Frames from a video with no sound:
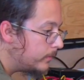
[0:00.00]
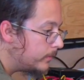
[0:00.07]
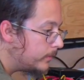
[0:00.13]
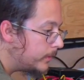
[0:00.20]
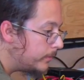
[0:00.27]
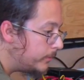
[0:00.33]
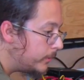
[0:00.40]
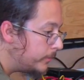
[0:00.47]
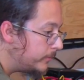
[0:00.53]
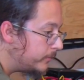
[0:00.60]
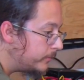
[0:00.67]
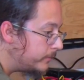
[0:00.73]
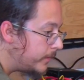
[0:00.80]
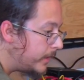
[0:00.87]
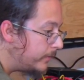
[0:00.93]
Yep, up to
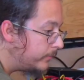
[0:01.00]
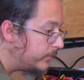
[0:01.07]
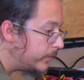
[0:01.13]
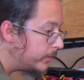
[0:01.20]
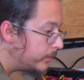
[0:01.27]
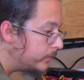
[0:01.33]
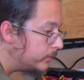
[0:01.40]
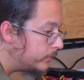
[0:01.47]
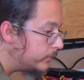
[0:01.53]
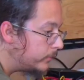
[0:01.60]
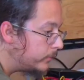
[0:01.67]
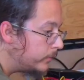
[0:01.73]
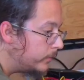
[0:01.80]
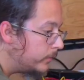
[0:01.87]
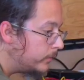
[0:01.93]
five seconds.
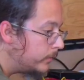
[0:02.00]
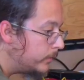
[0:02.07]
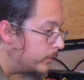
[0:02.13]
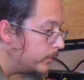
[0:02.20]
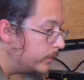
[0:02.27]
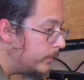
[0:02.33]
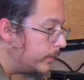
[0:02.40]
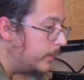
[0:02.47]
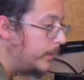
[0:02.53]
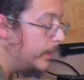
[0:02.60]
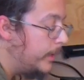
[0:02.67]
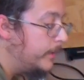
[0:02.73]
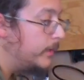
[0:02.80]
And